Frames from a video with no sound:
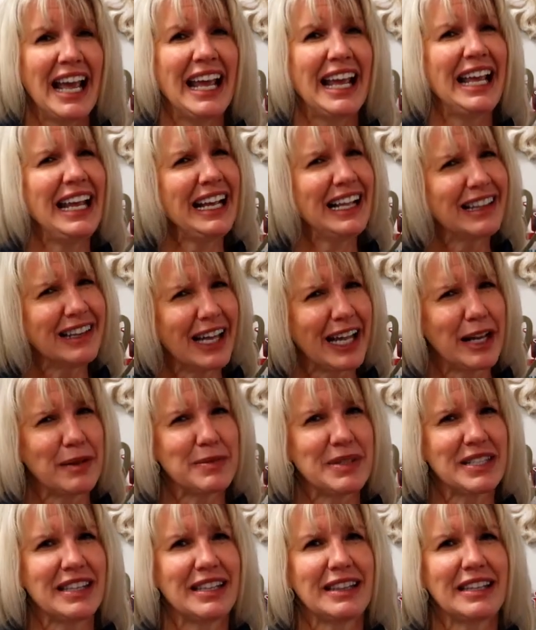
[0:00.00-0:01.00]
He
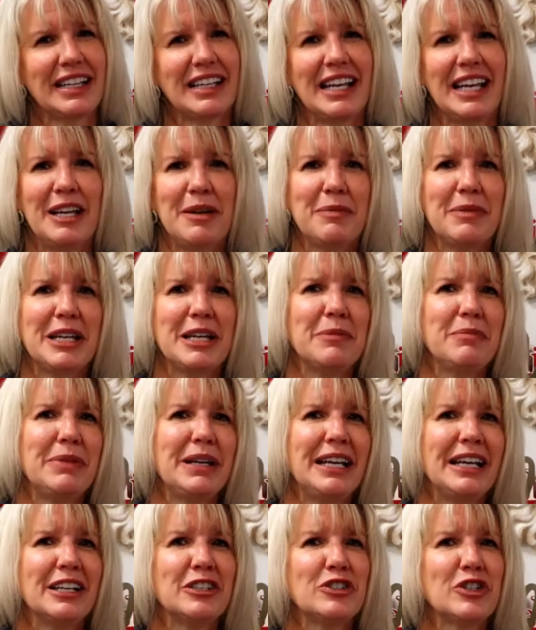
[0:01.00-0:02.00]
claims that the hymn can
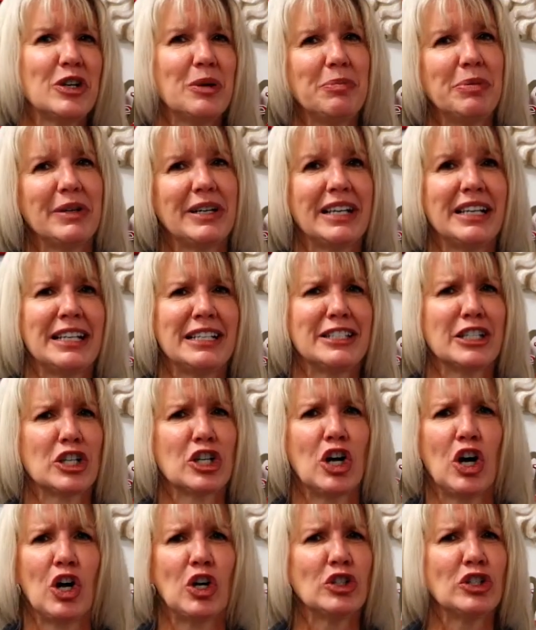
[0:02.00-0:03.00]
be interpreted as a
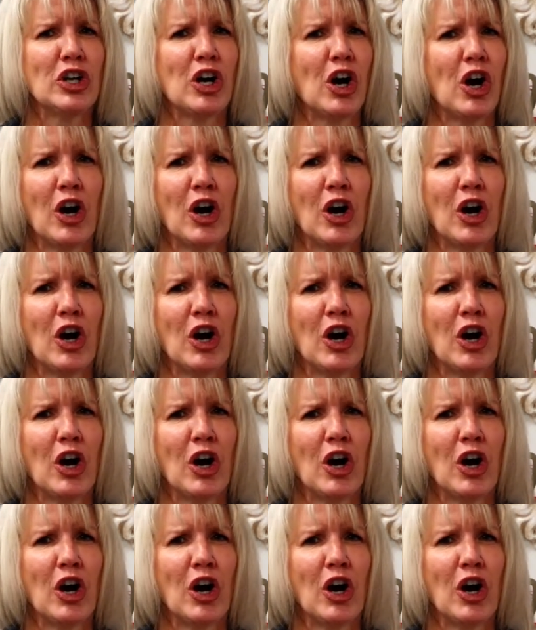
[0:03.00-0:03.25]
call to